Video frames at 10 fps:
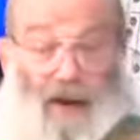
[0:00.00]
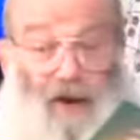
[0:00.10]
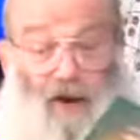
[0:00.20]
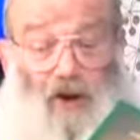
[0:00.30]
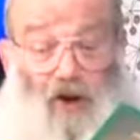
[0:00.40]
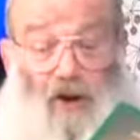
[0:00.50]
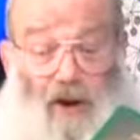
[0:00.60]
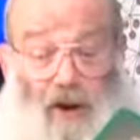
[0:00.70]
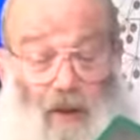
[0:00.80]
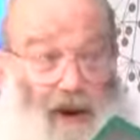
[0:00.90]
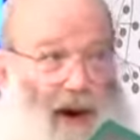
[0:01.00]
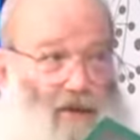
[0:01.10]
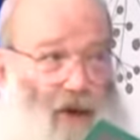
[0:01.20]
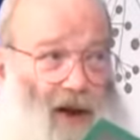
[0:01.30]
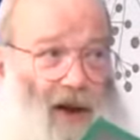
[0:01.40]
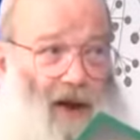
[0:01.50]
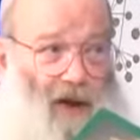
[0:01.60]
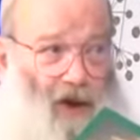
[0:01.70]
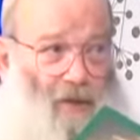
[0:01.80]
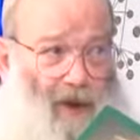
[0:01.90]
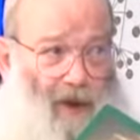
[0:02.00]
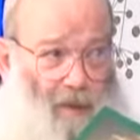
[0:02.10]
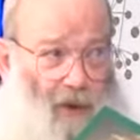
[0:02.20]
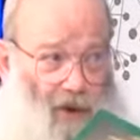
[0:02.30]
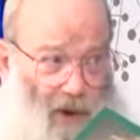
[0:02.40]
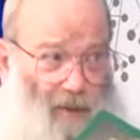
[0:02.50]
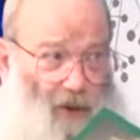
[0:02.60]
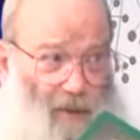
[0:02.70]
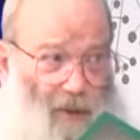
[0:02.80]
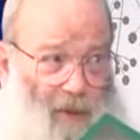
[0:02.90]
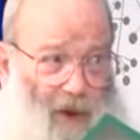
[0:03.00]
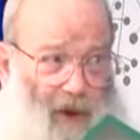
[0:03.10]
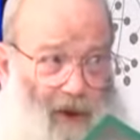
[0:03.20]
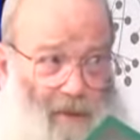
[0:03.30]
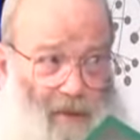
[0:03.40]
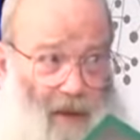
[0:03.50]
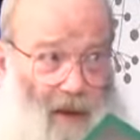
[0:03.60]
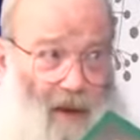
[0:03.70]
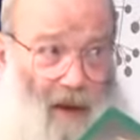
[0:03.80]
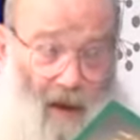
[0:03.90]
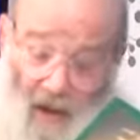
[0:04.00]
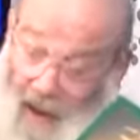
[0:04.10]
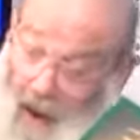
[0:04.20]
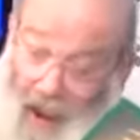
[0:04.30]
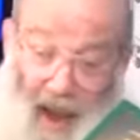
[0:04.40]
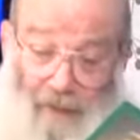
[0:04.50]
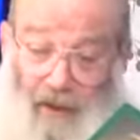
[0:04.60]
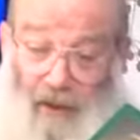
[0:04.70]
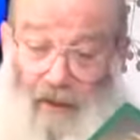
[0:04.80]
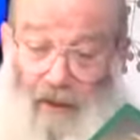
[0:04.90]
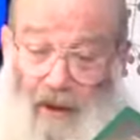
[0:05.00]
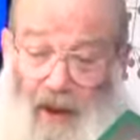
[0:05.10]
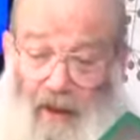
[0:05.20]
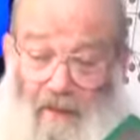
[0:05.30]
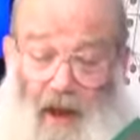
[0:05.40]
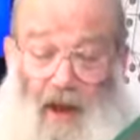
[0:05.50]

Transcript: This is certainly what every English speaking Muslim should be reading. Also. Oh, absolutely.